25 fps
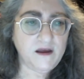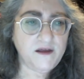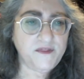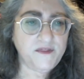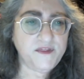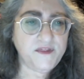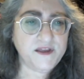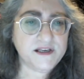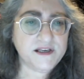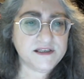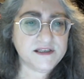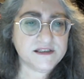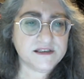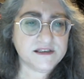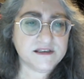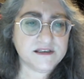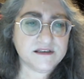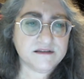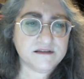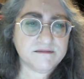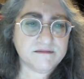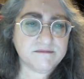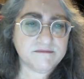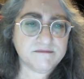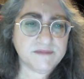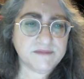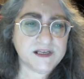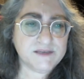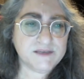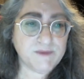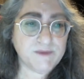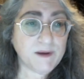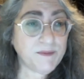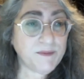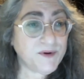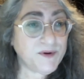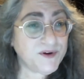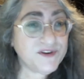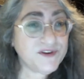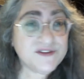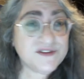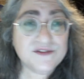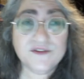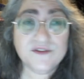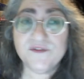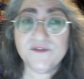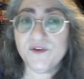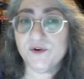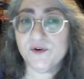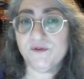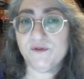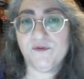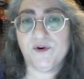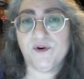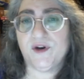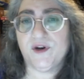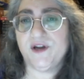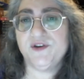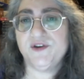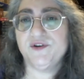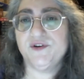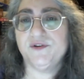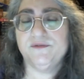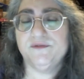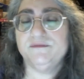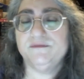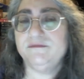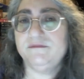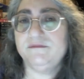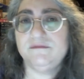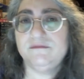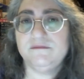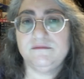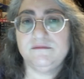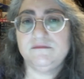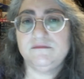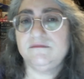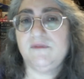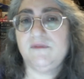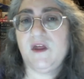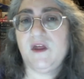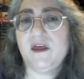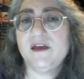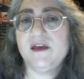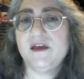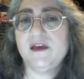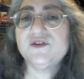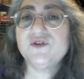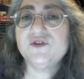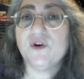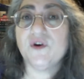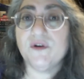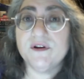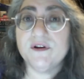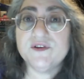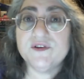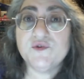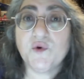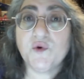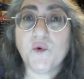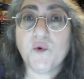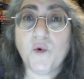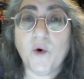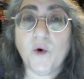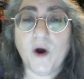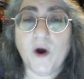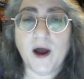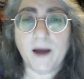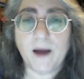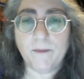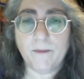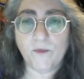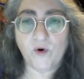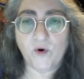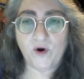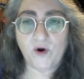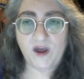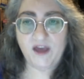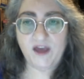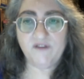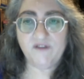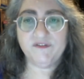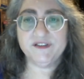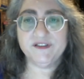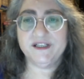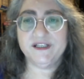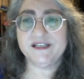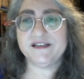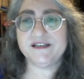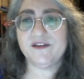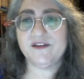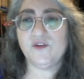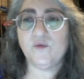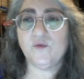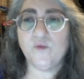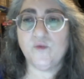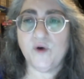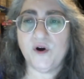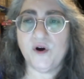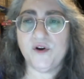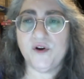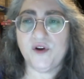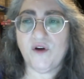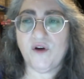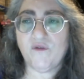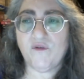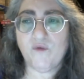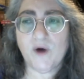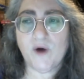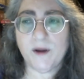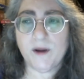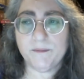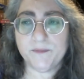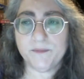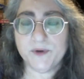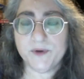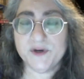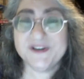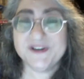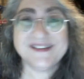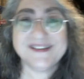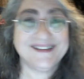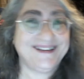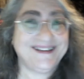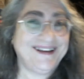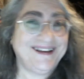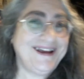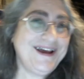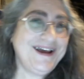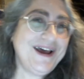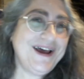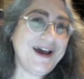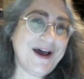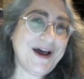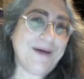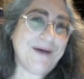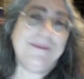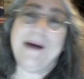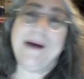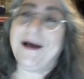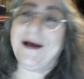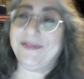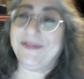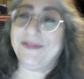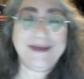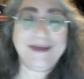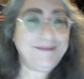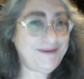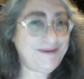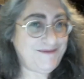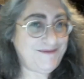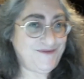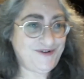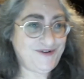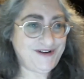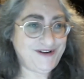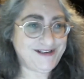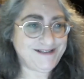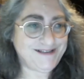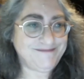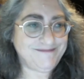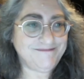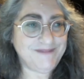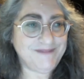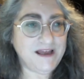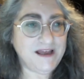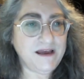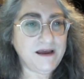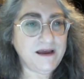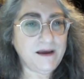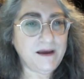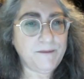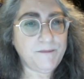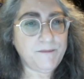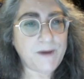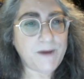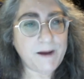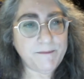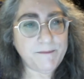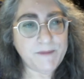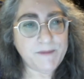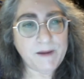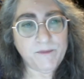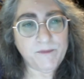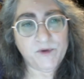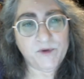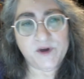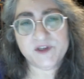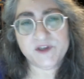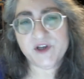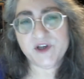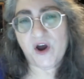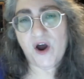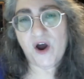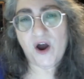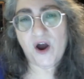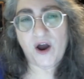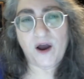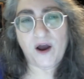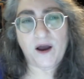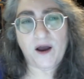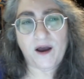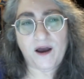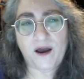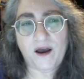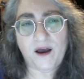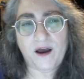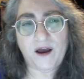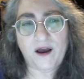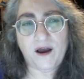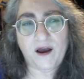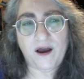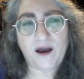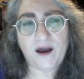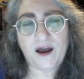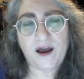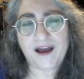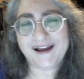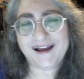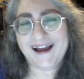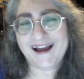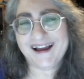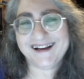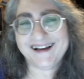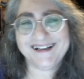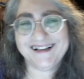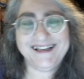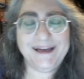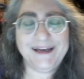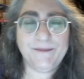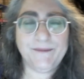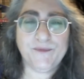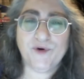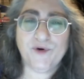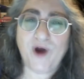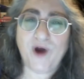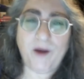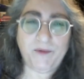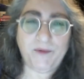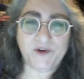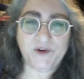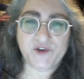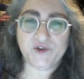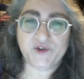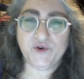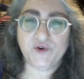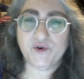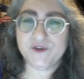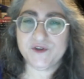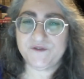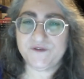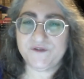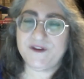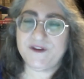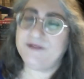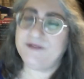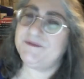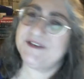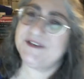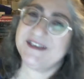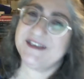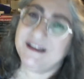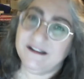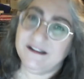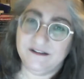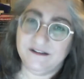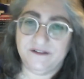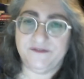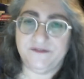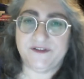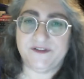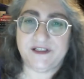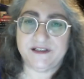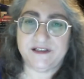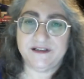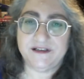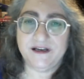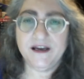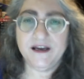This is my personal view of what I do. Historians require more evidence than the word of one person about their memories. My memories are a clear primary source for themselves,